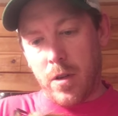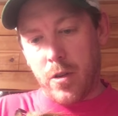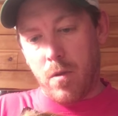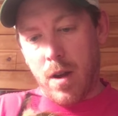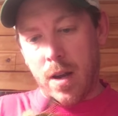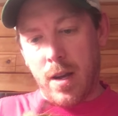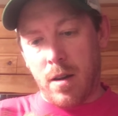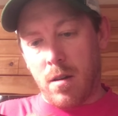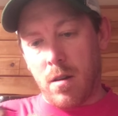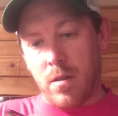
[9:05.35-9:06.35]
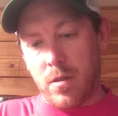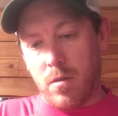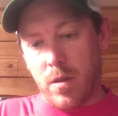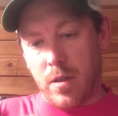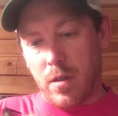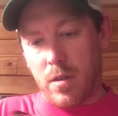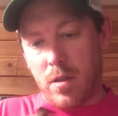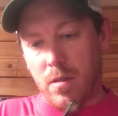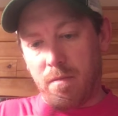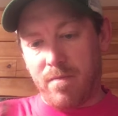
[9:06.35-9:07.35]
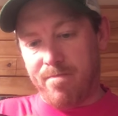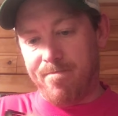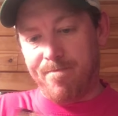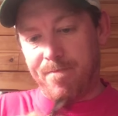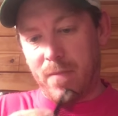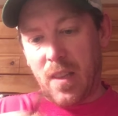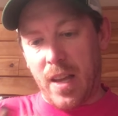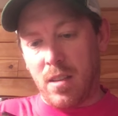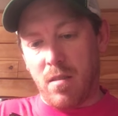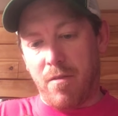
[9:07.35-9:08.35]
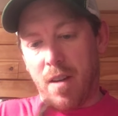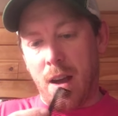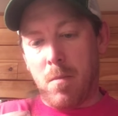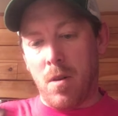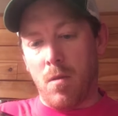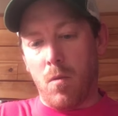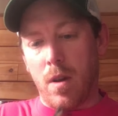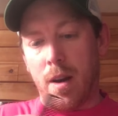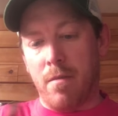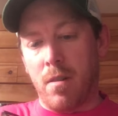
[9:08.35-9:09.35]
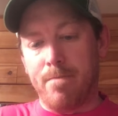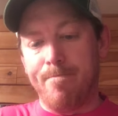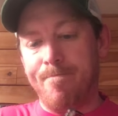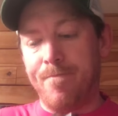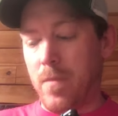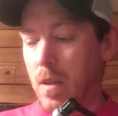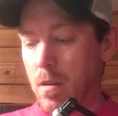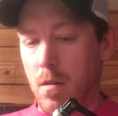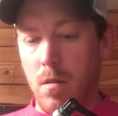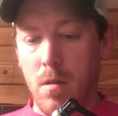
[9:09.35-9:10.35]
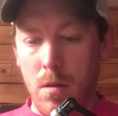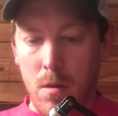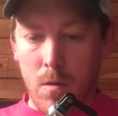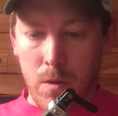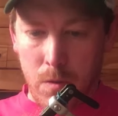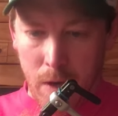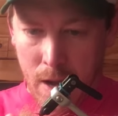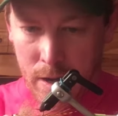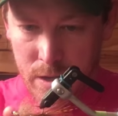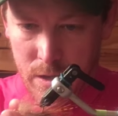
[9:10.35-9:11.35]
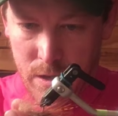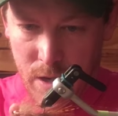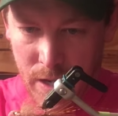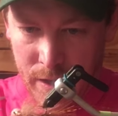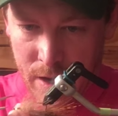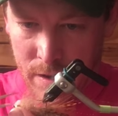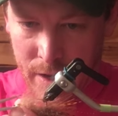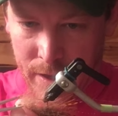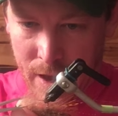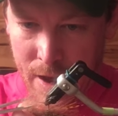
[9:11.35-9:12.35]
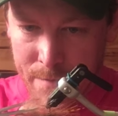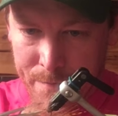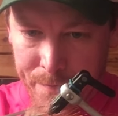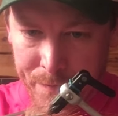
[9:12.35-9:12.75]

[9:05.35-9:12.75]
which way and all sorts of lengths of fiber or whatever. Once we got it tucked out like that,